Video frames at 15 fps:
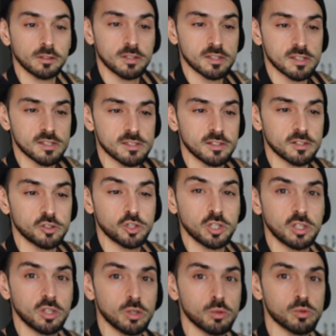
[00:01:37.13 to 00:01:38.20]
This is the
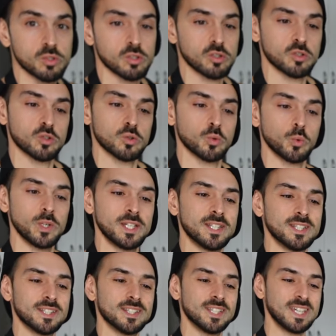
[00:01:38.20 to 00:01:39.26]
G. Hughes Sweet
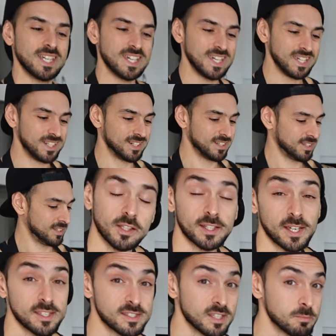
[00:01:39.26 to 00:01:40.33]
Heat.
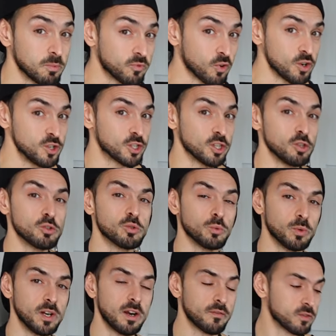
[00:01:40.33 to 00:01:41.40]
Like I said before, you could use
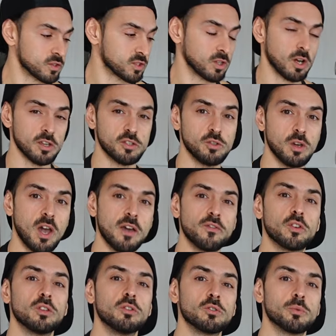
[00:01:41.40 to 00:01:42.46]
whatever sauce you have,
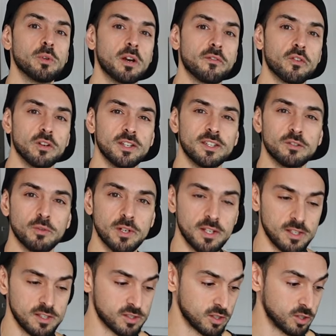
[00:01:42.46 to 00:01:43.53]
you could use whatever
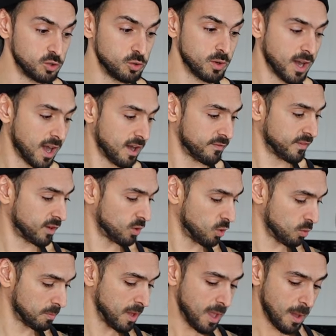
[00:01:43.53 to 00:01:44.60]
ingredients you have at
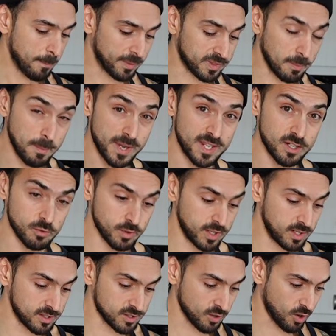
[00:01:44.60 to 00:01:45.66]
home. But the main
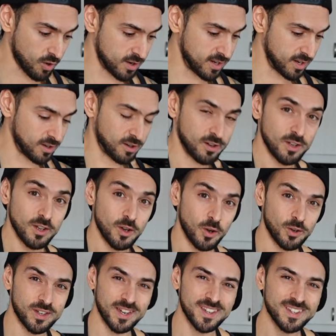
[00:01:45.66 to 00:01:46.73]
ingredients are here,
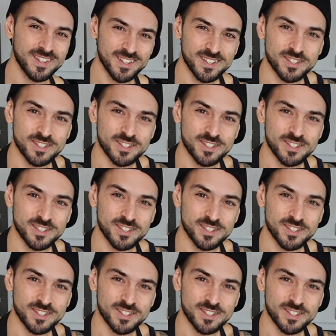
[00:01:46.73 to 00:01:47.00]
okay?